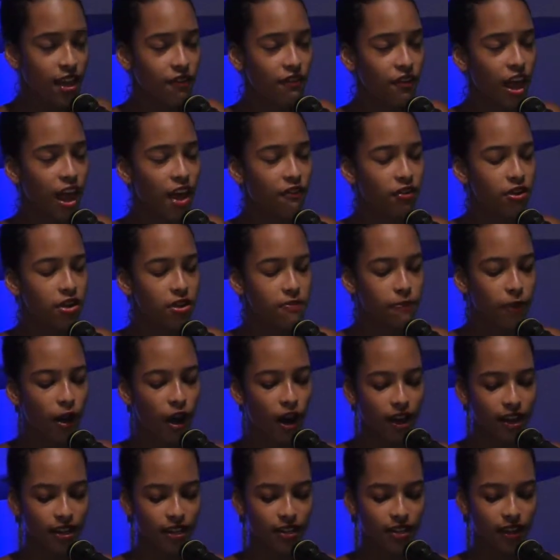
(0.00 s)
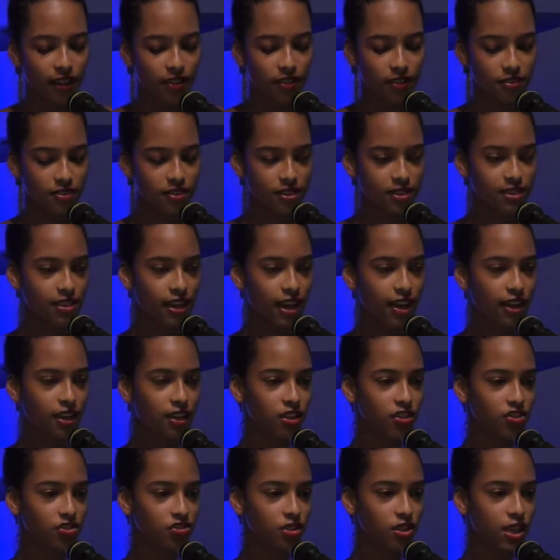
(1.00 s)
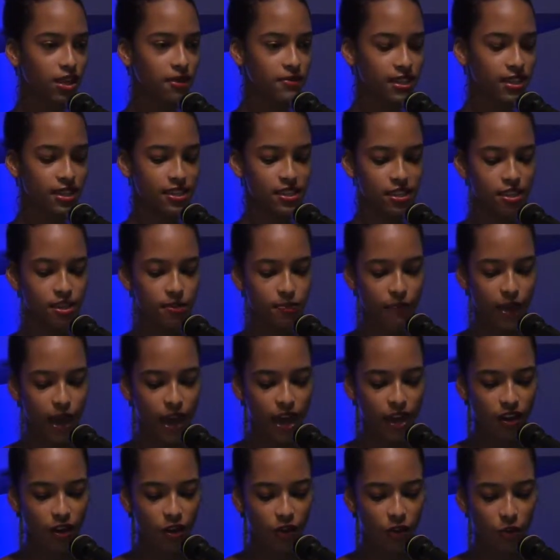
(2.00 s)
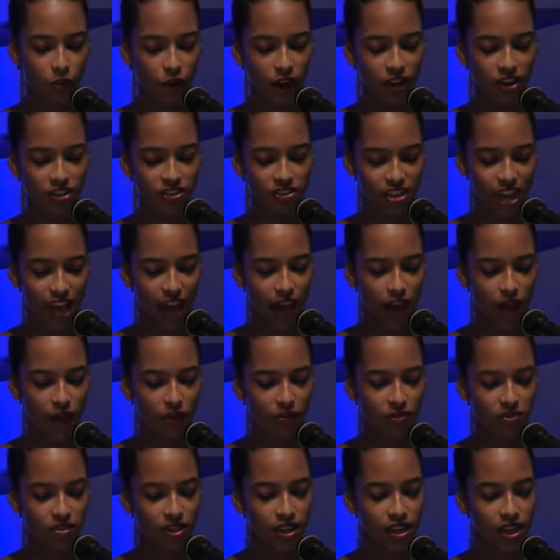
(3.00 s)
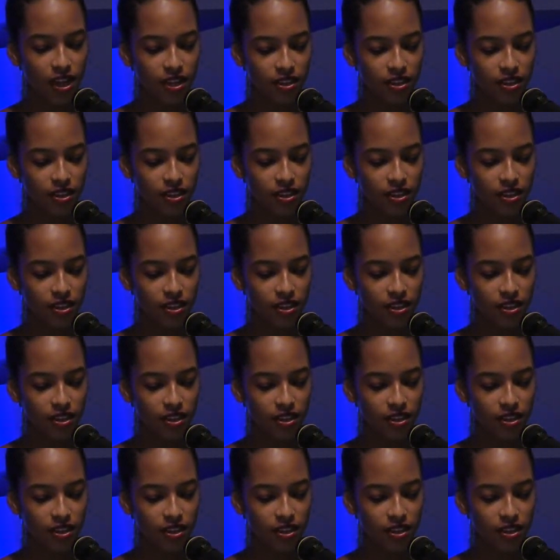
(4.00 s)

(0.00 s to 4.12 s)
if every body that used to tuck his dreams into bed are washed out,